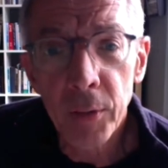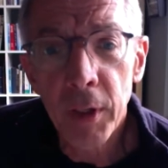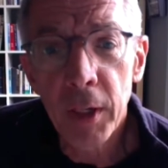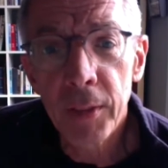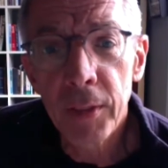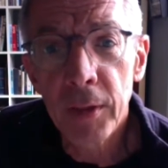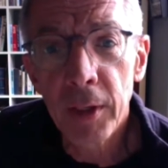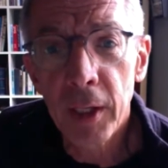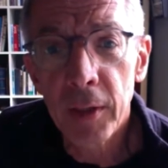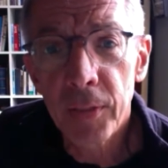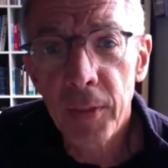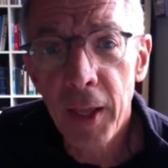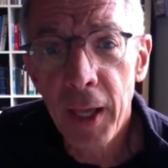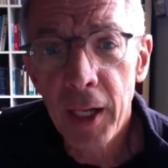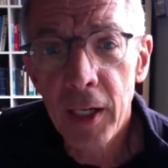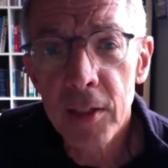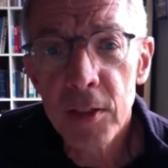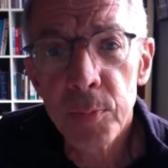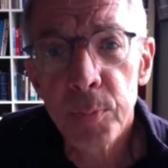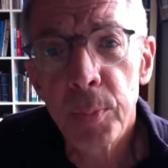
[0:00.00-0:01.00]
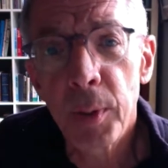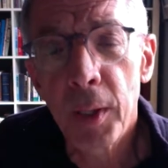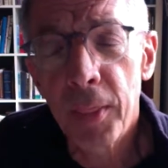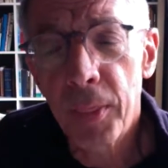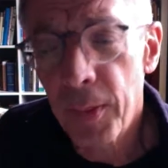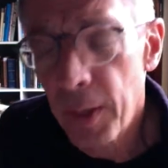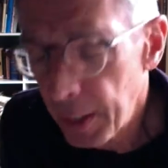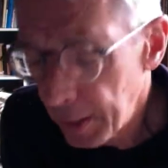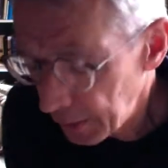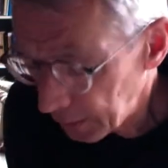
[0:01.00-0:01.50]
or anything like that. It's
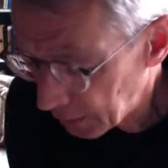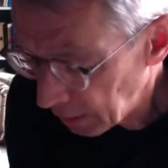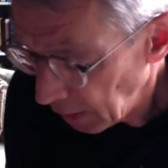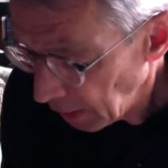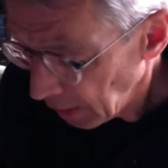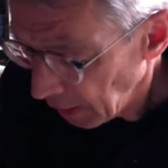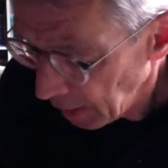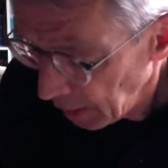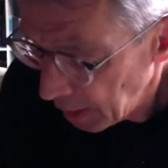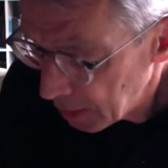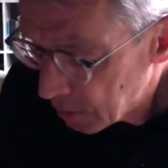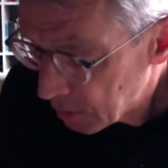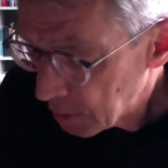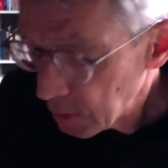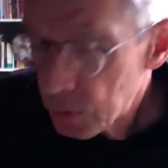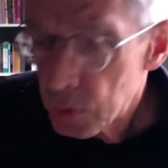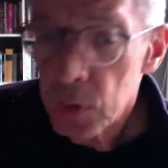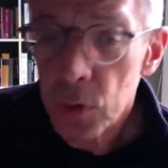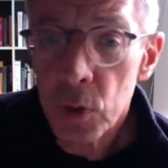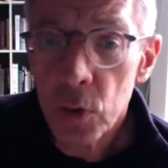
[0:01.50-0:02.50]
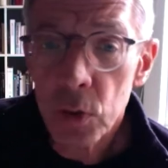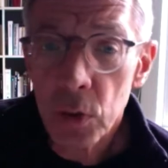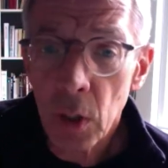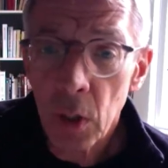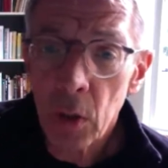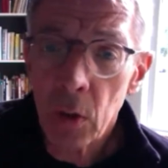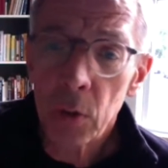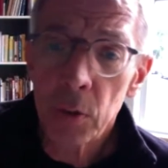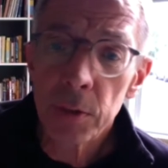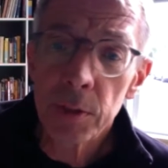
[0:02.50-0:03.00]
pathetic. It just
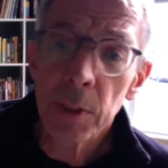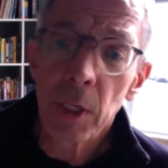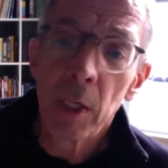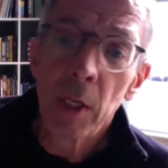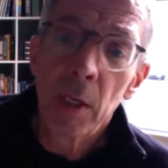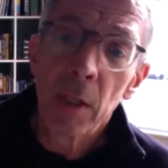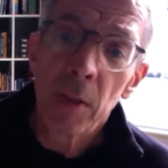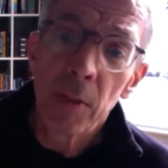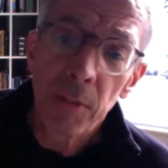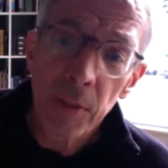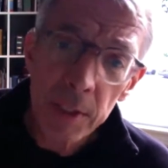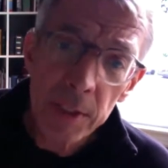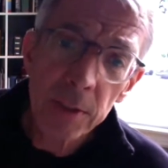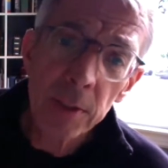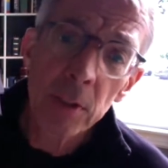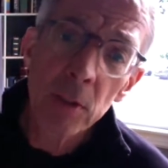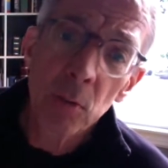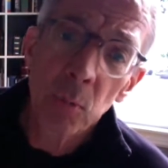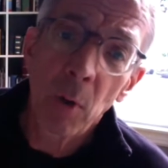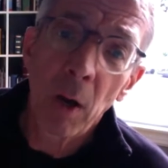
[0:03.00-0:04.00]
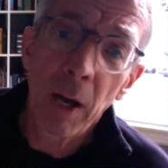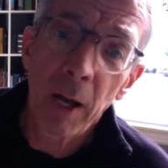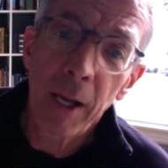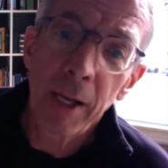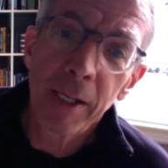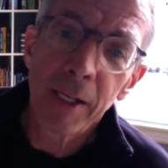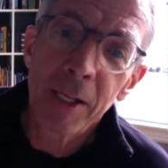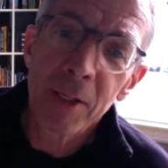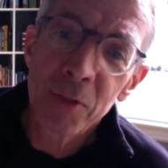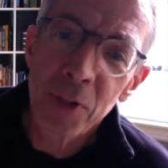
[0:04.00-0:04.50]
shows this is why
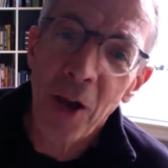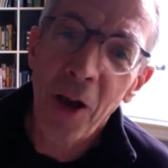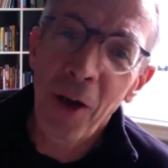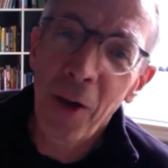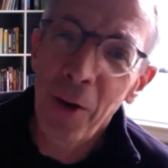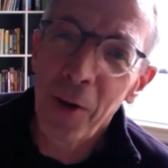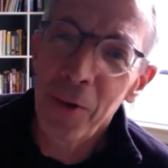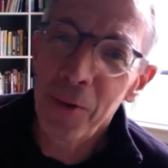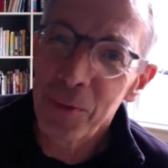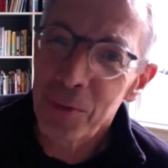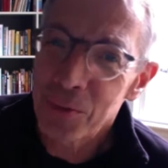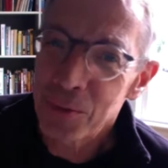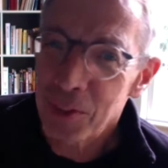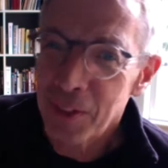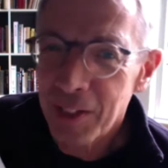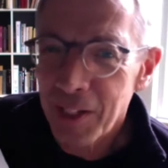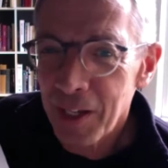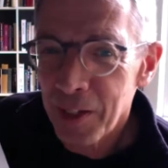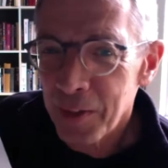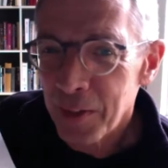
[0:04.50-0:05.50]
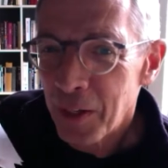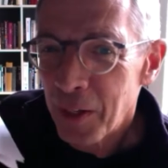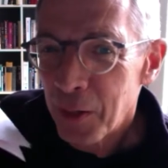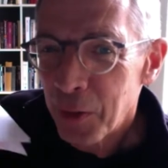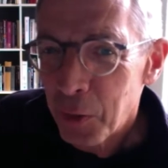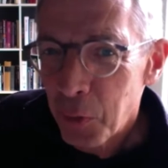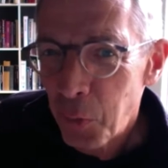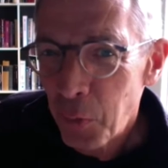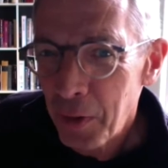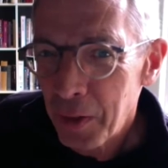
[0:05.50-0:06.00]
it's hard to get
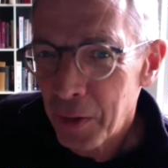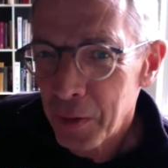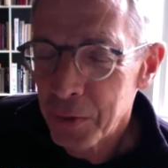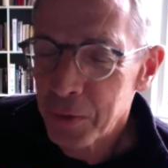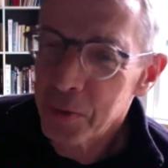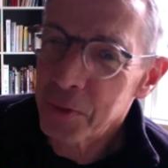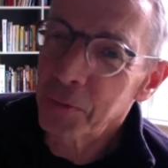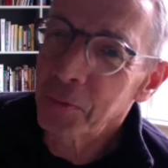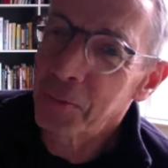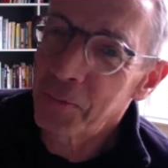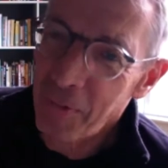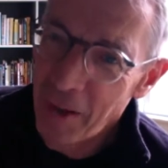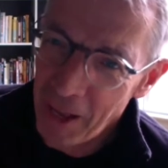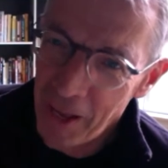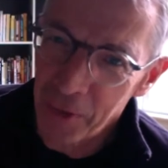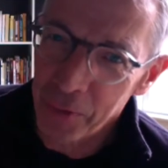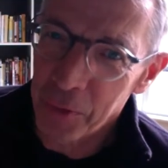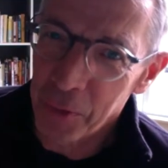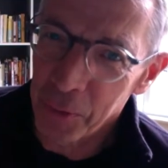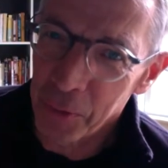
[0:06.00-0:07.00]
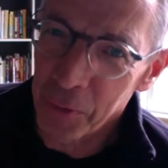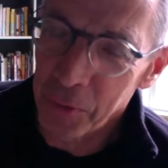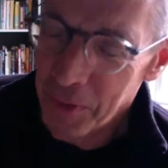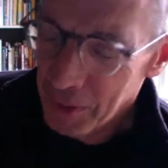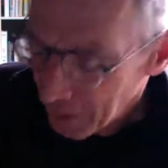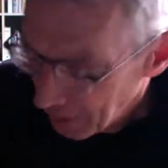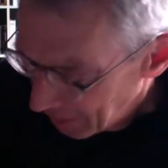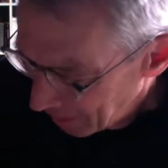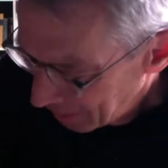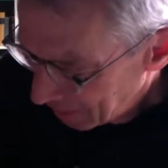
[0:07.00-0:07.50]
quilts valued
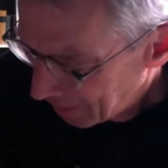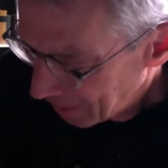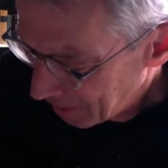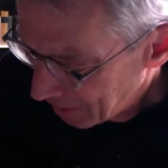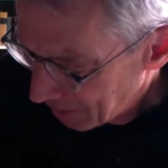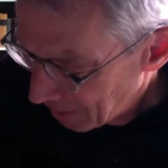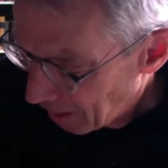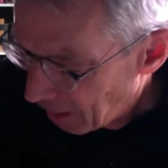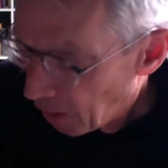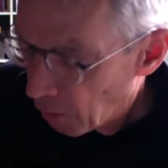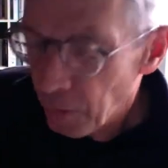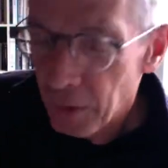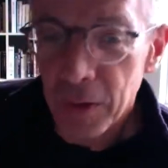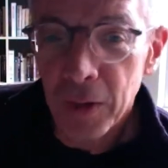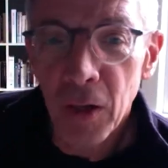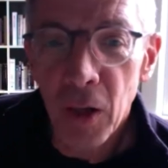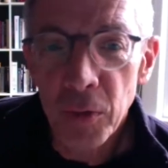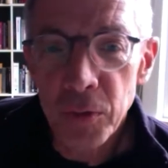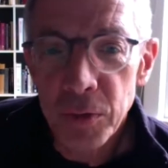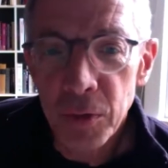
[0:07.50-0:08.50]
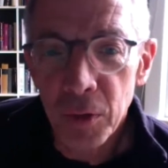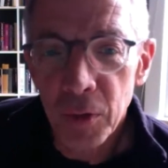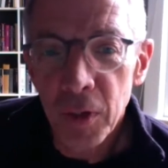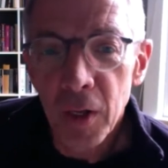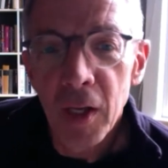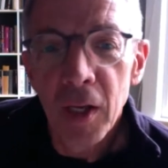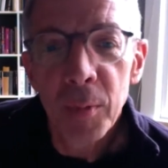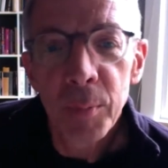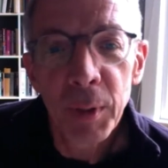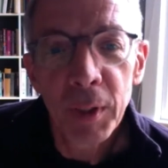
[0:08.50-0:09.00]
in our culture,
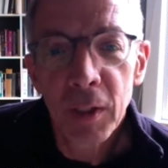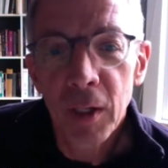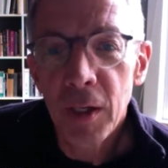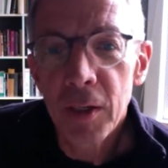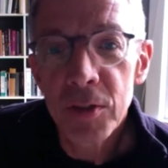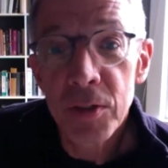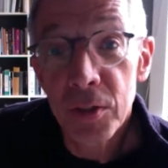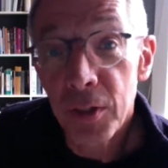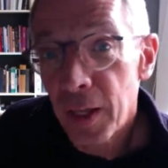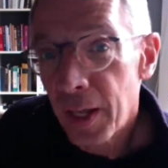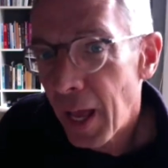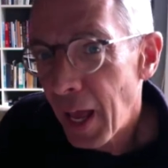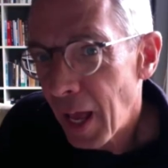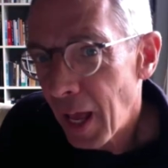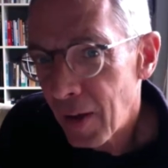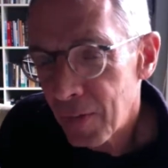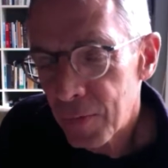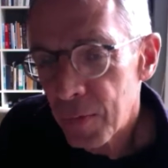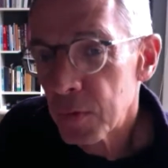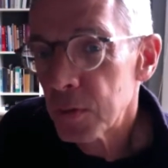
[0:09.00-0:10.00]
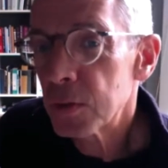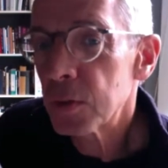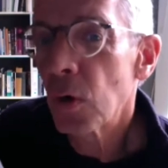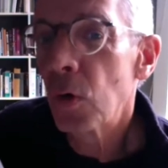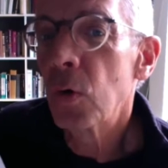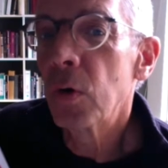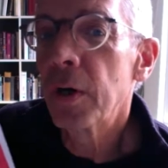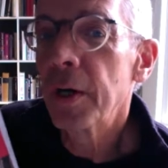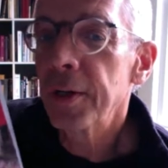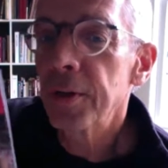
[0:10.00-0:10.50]
because they have
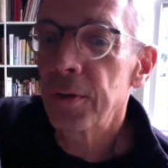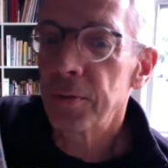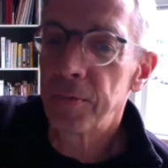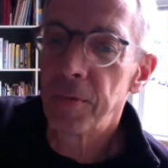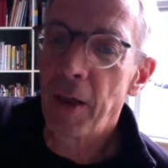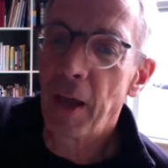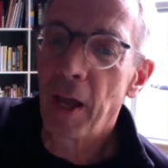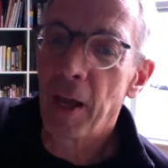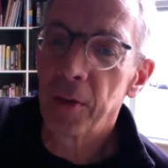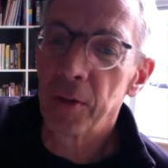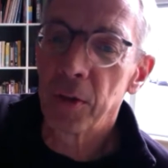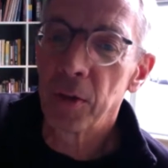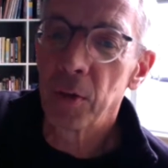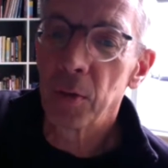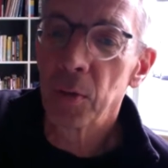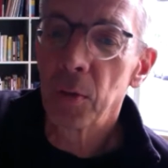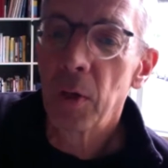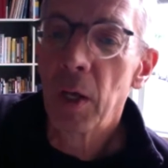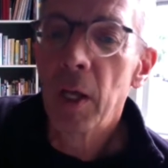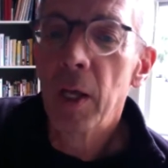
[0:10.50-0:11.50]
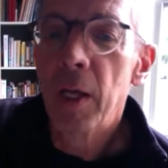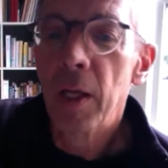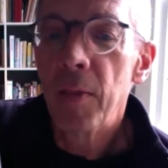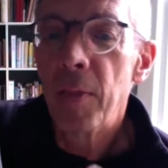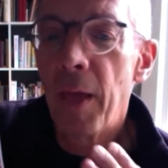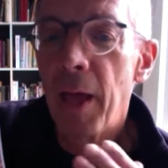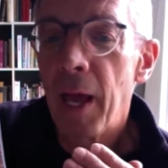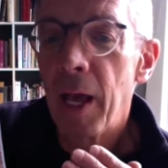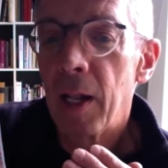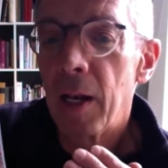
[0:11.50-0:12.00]
so little value
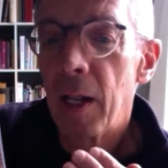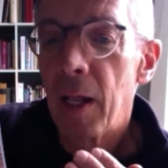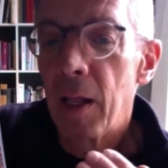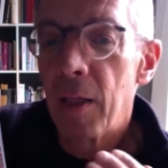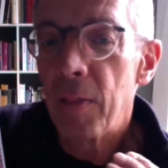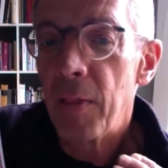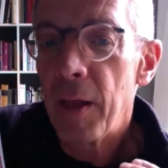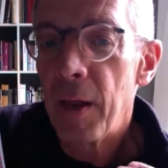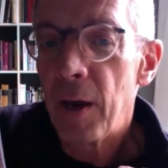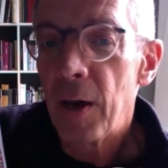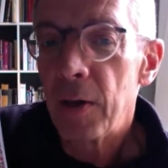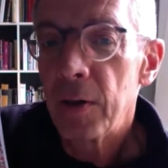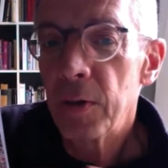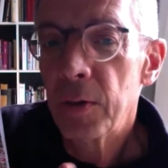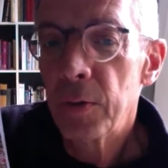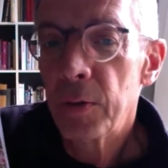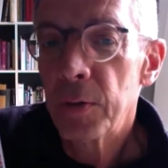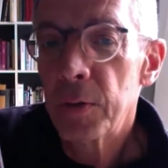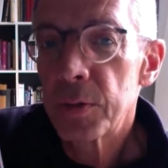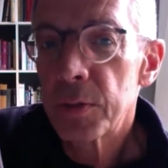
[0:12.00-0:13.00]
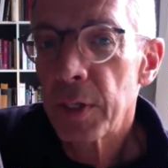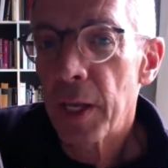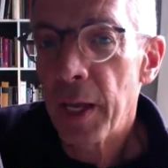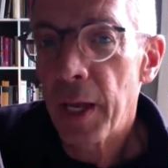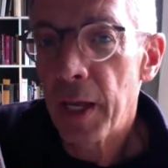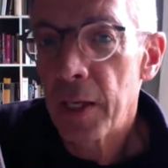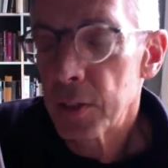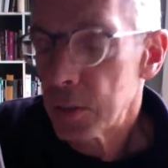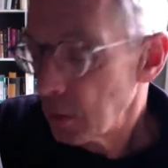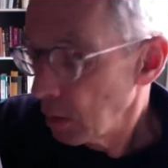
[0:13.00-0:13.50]
that they're used
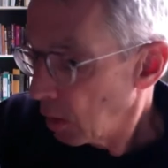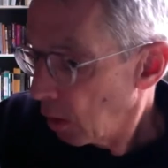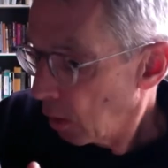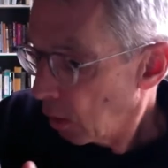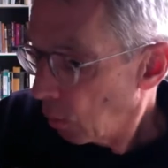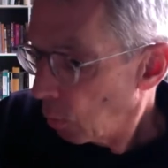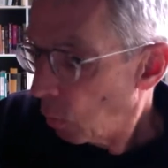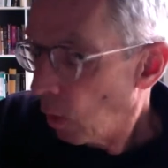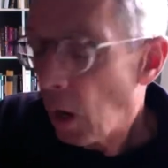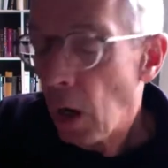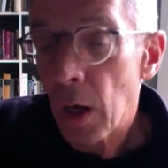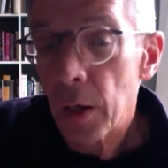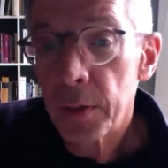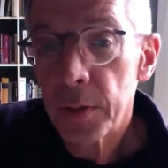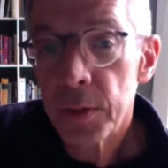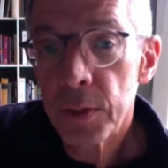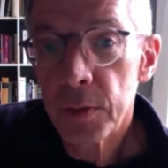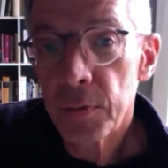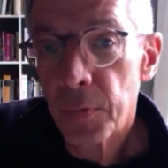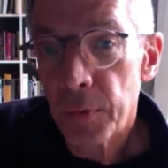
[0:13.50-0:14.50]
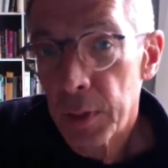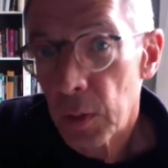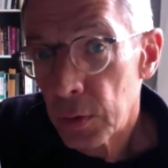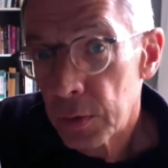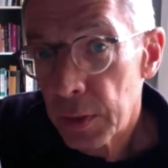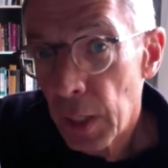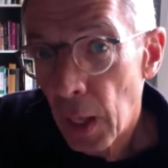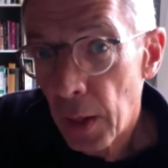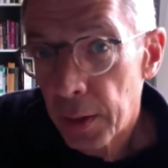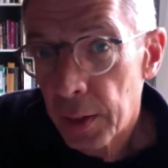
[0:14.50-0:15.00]
as rugs for your
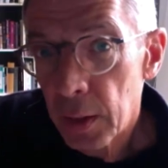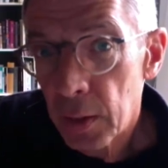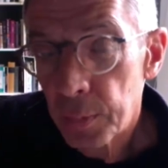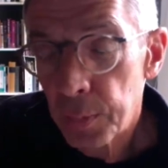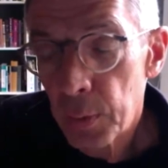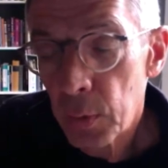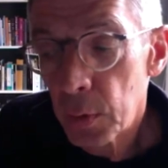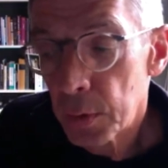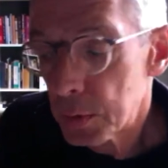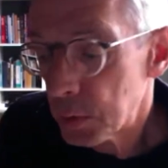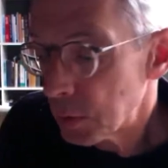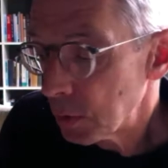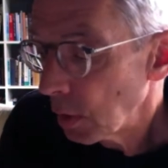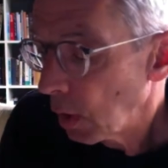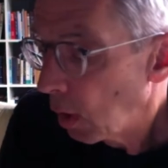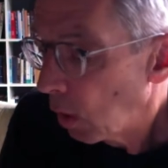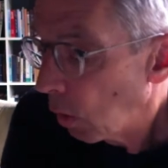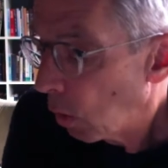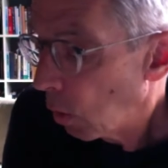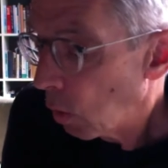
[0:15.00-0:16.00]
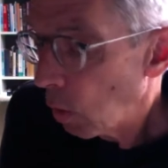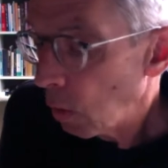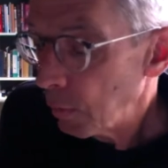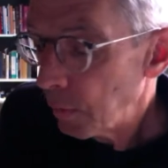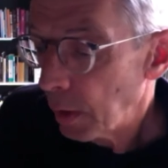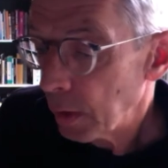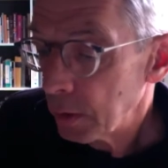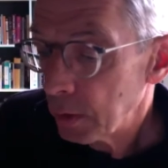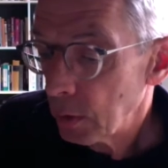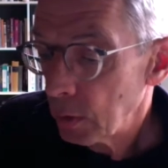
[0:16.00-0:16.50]
delicate boots, or
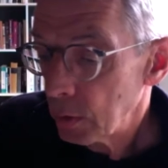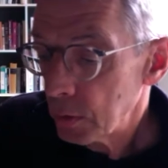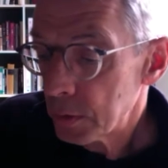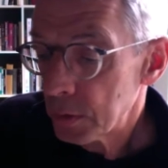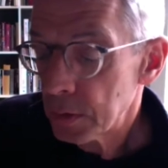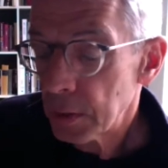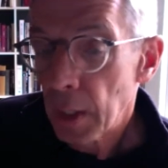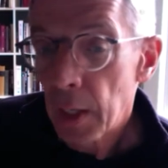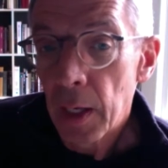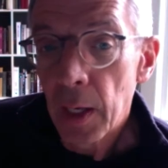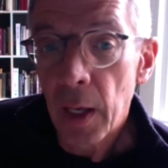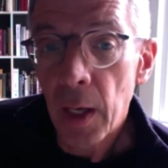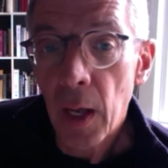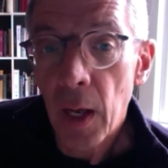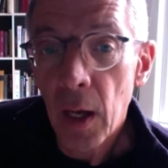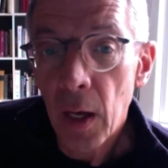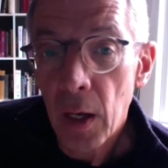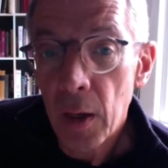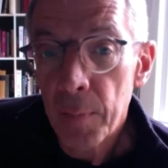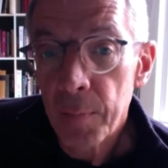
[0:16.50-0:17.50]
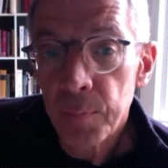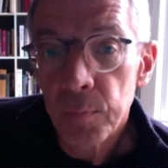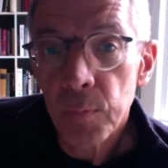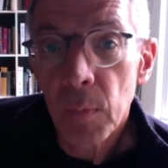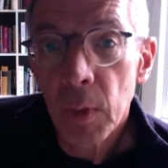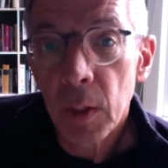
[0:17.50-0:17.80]
they're used to